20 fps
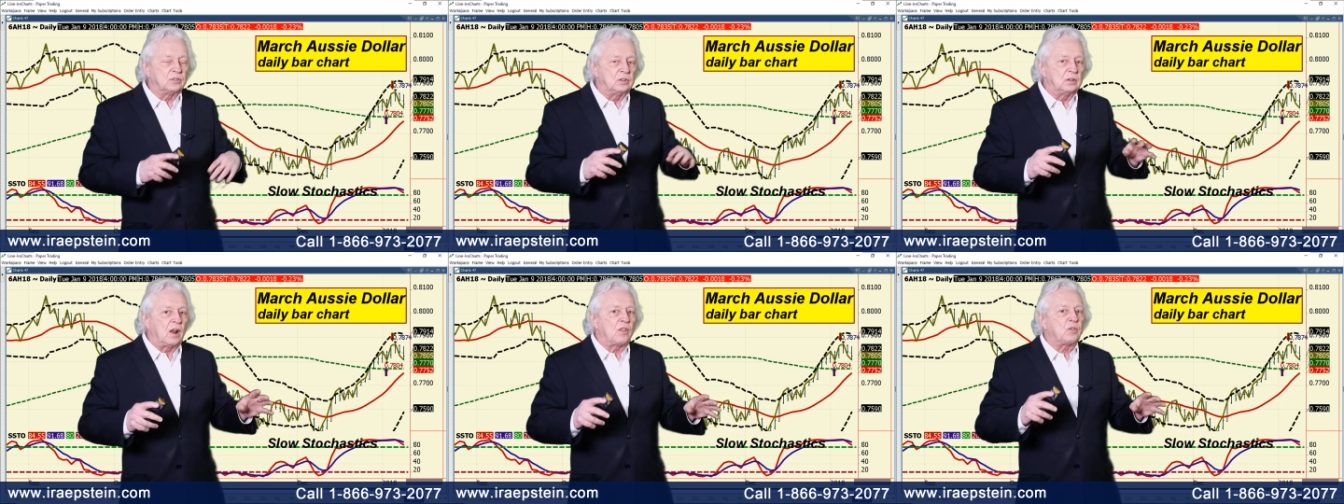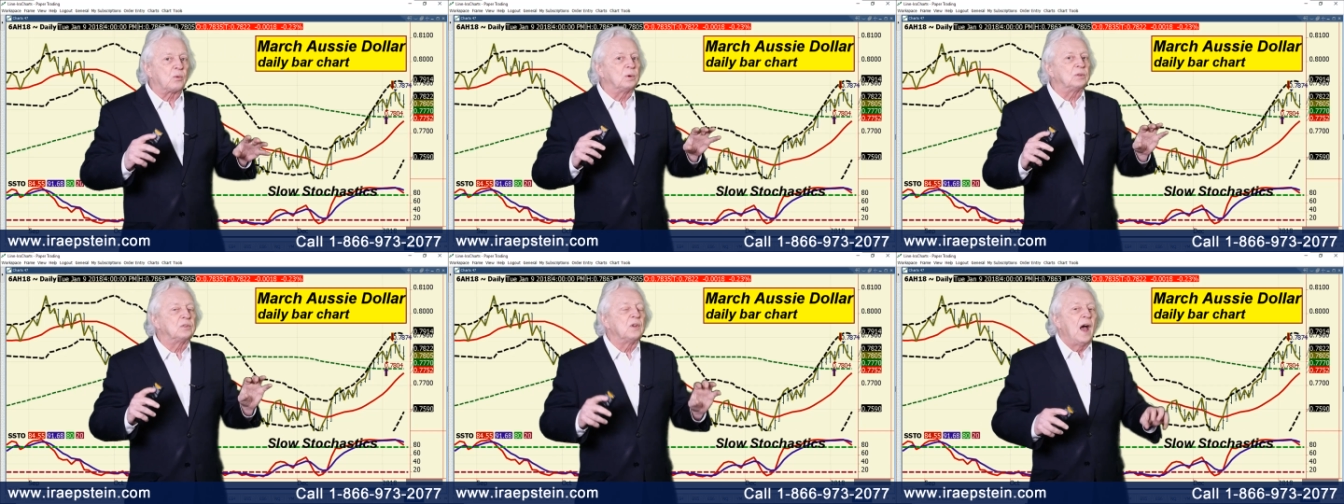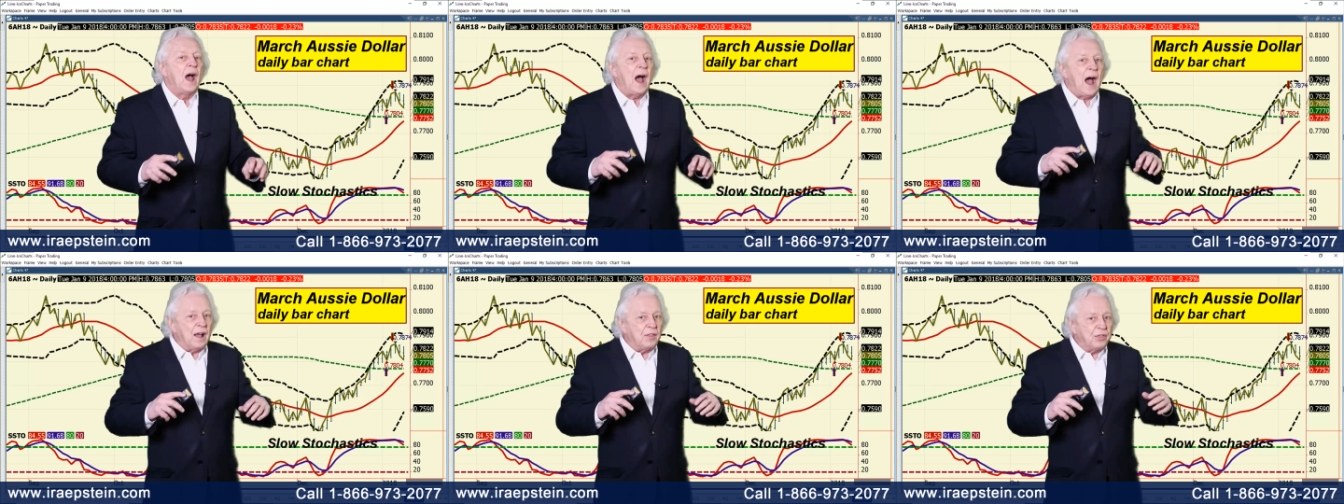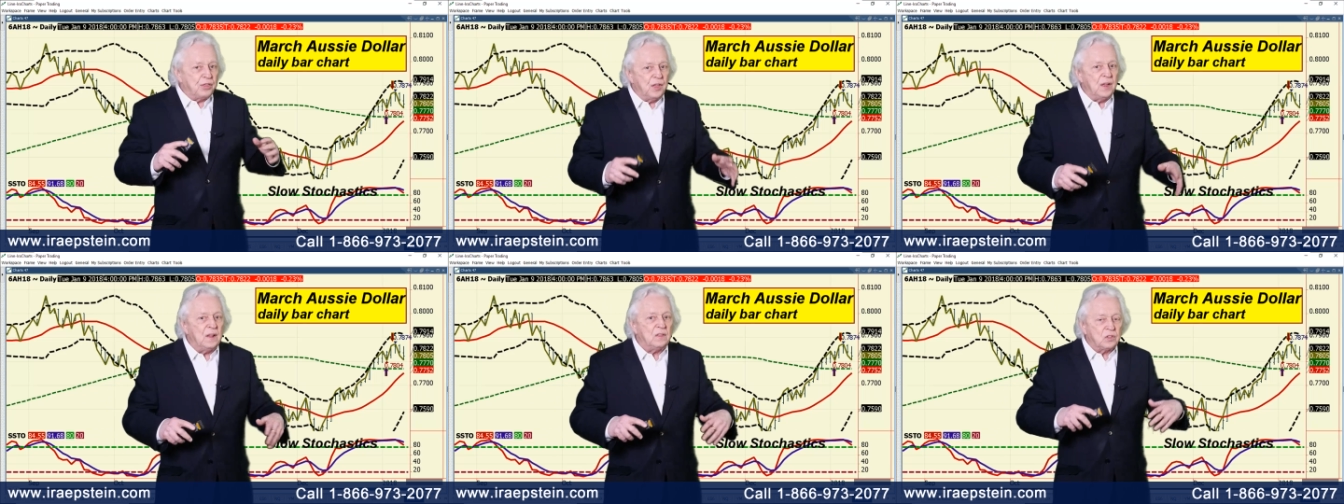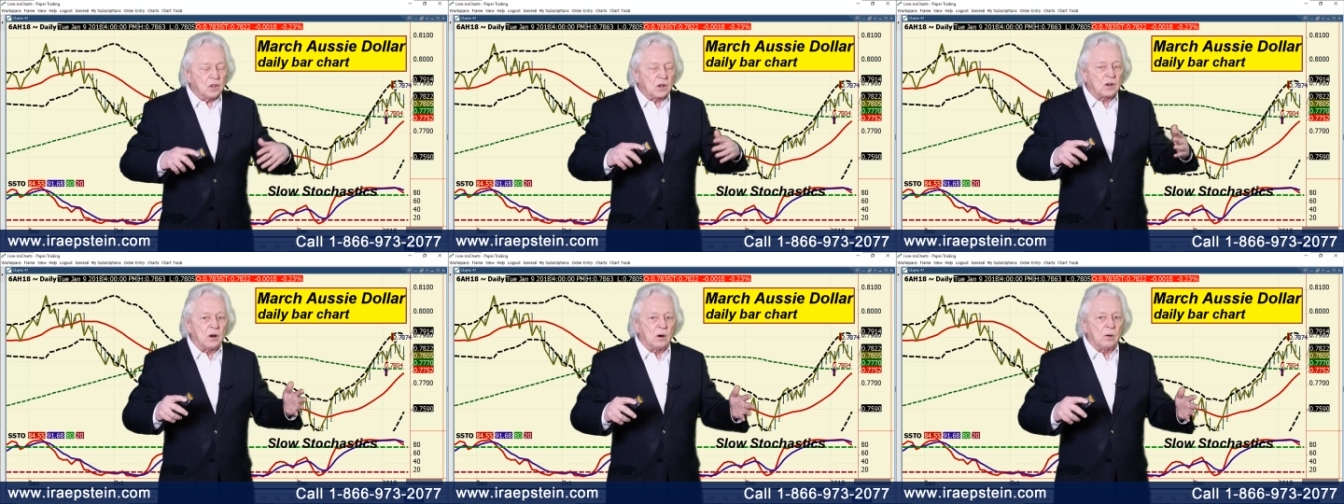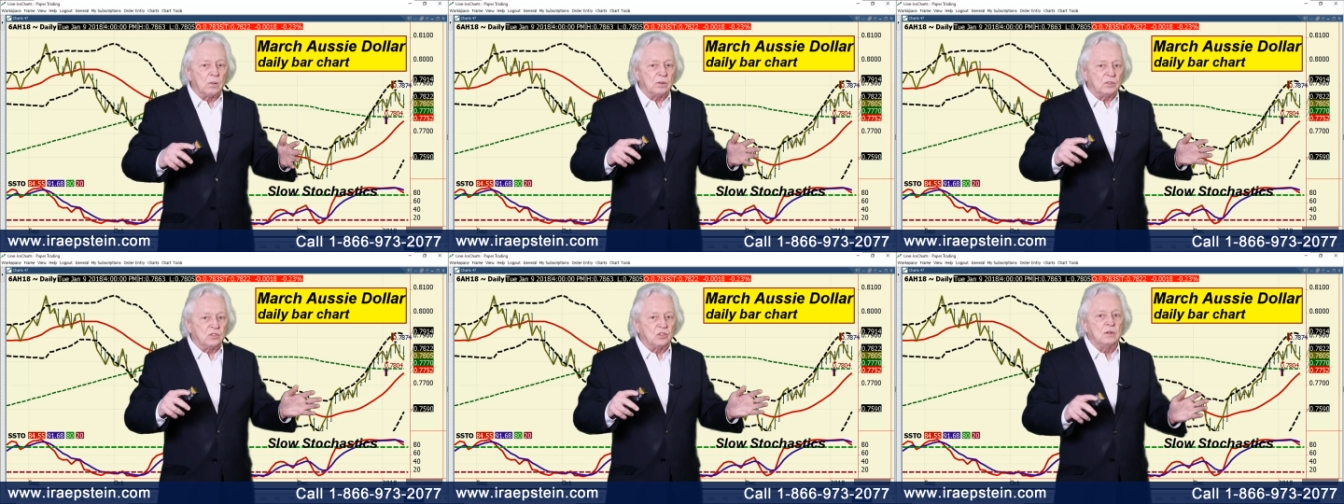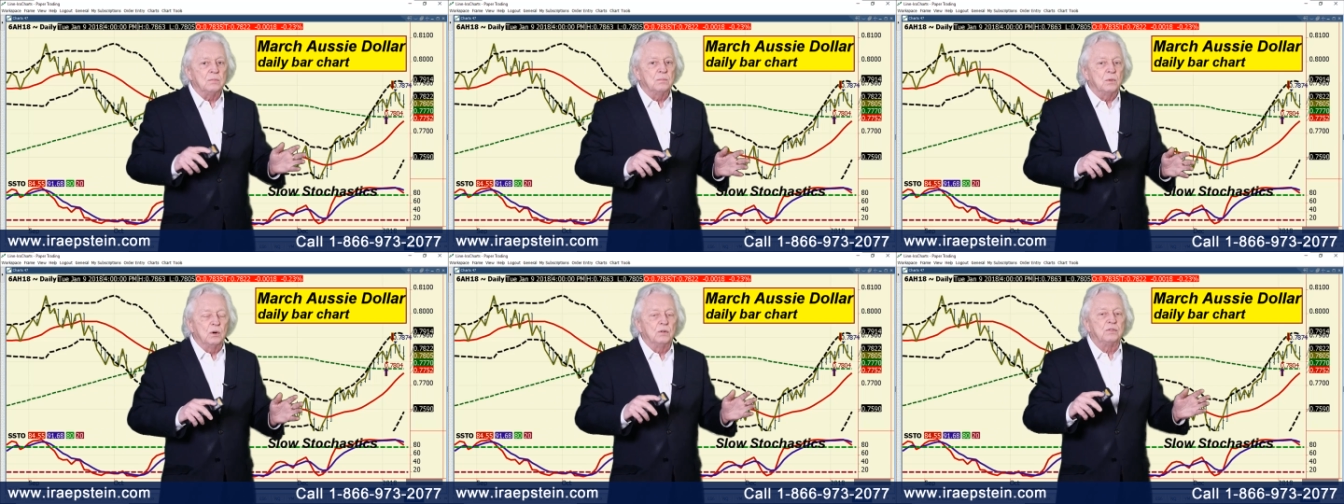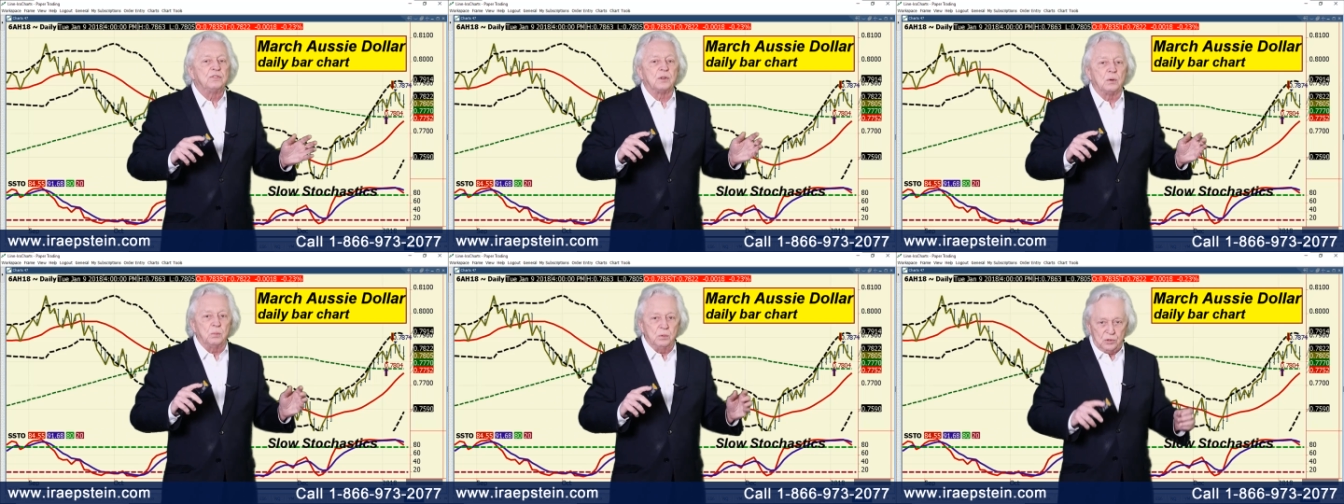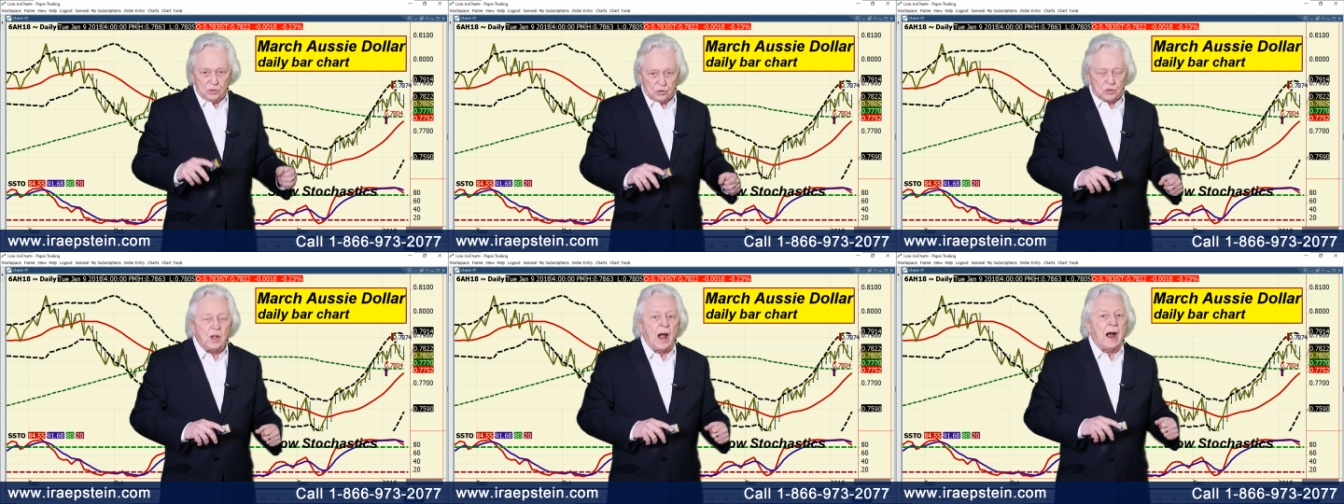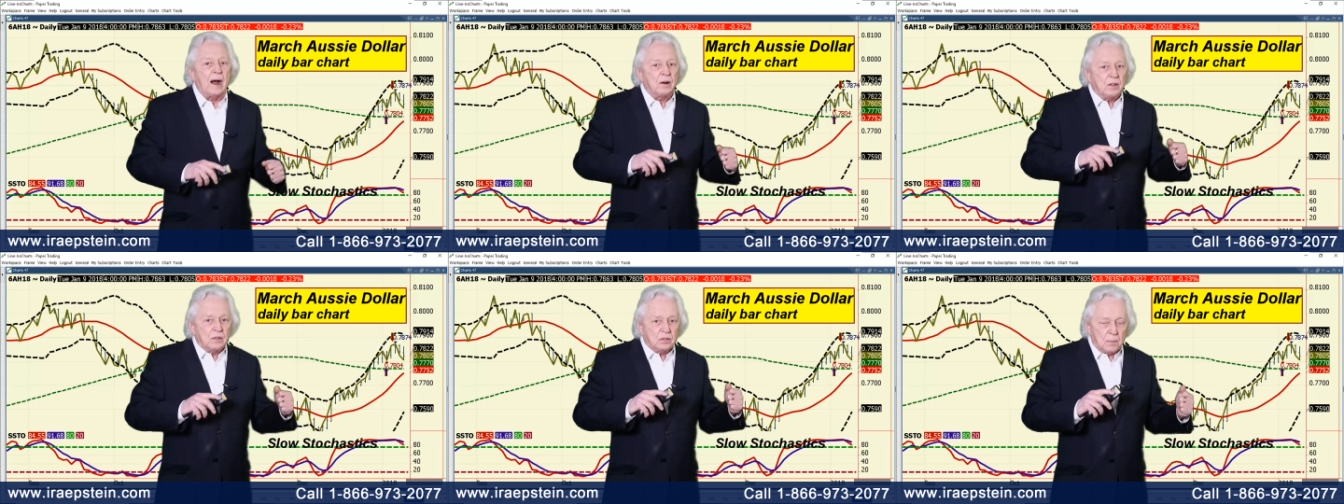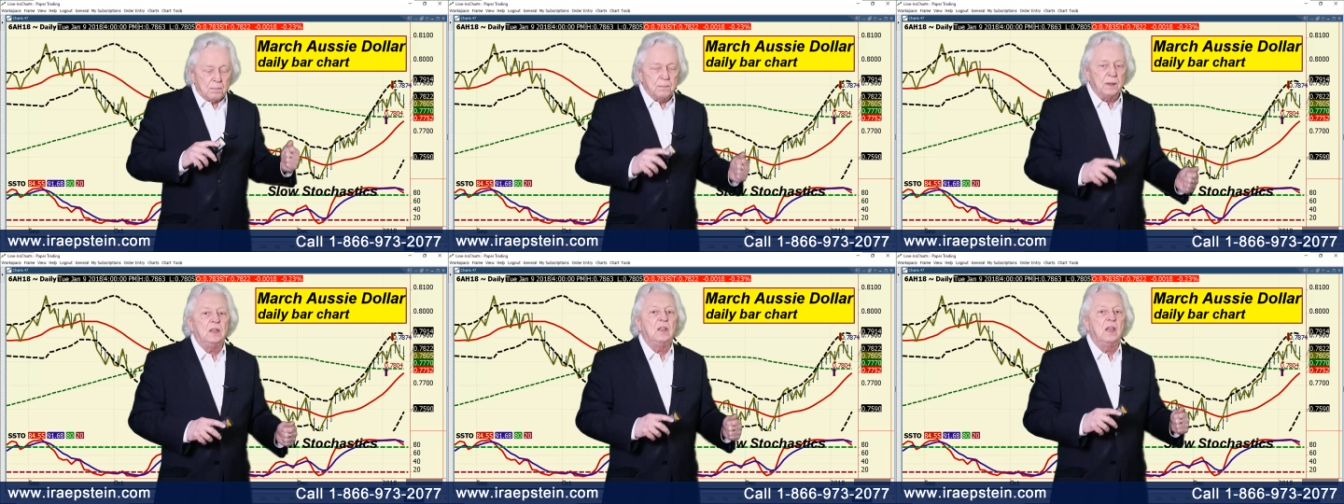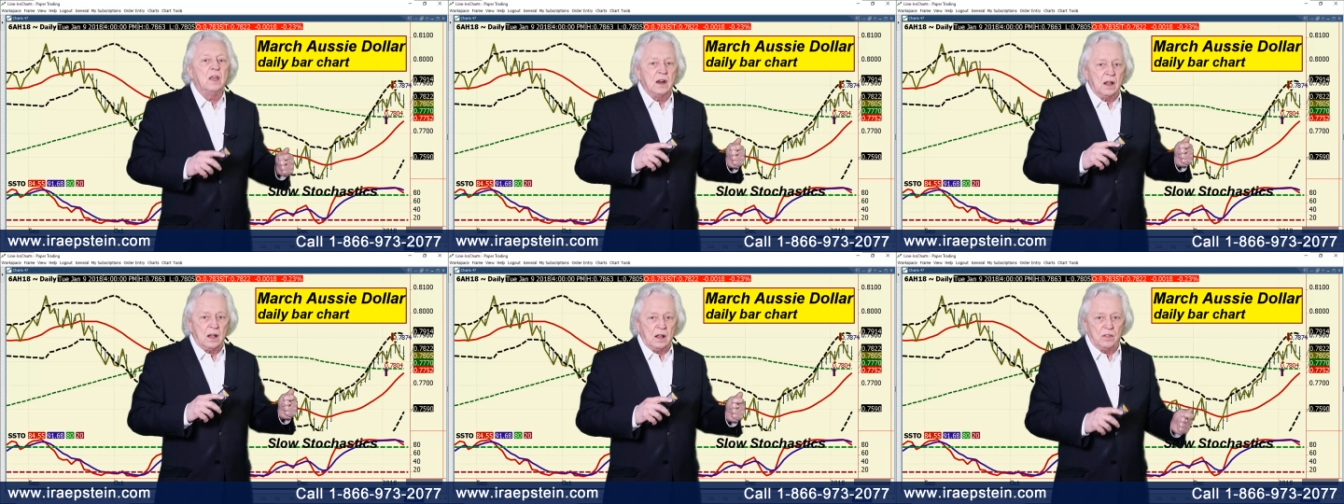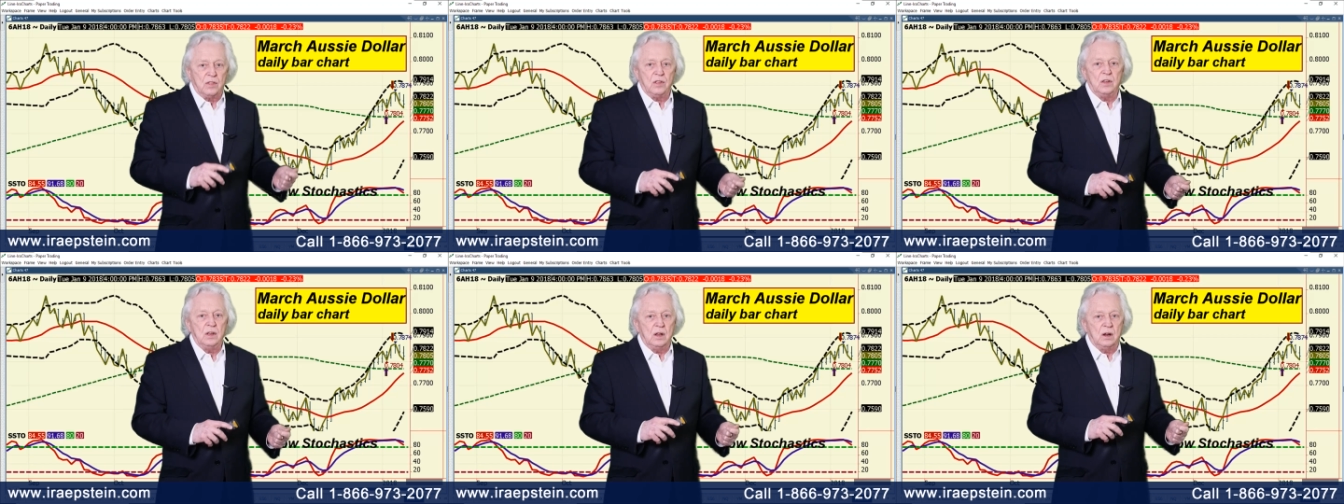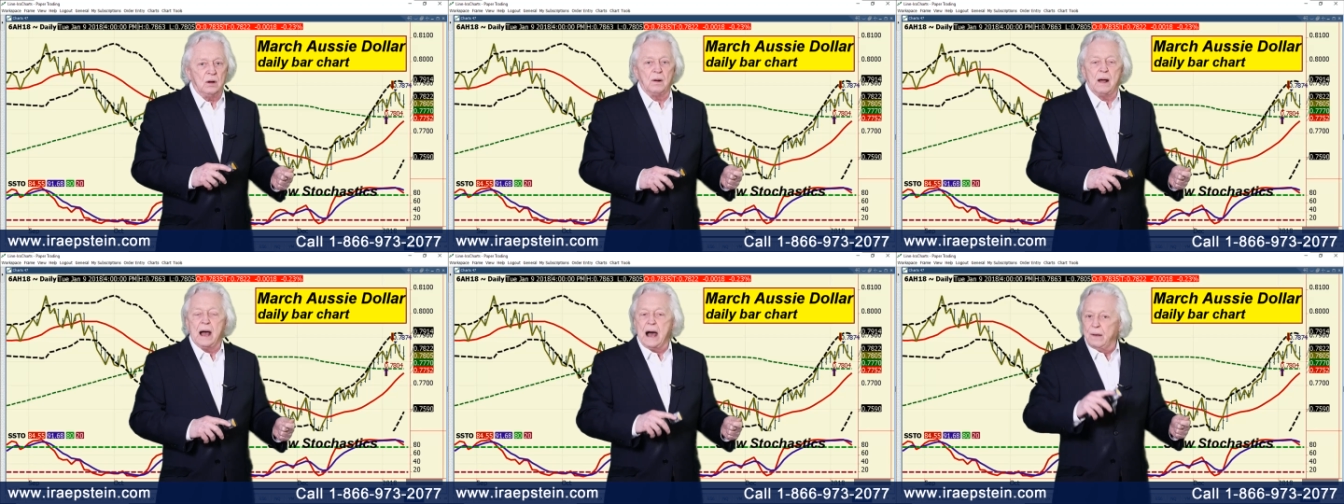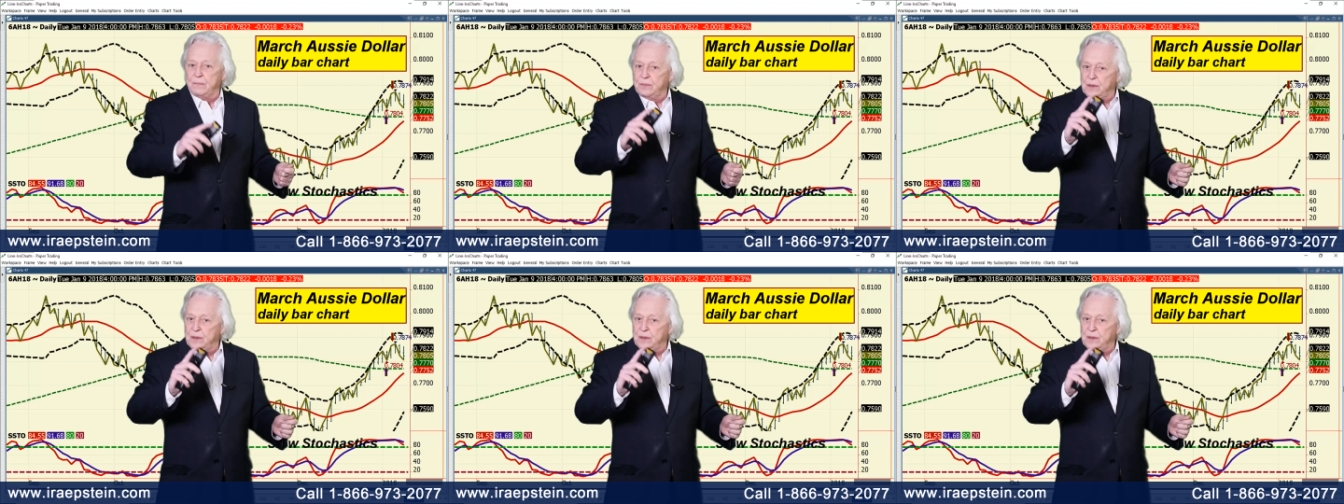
In other words, I think the currency moves that we started the beginning of the year out,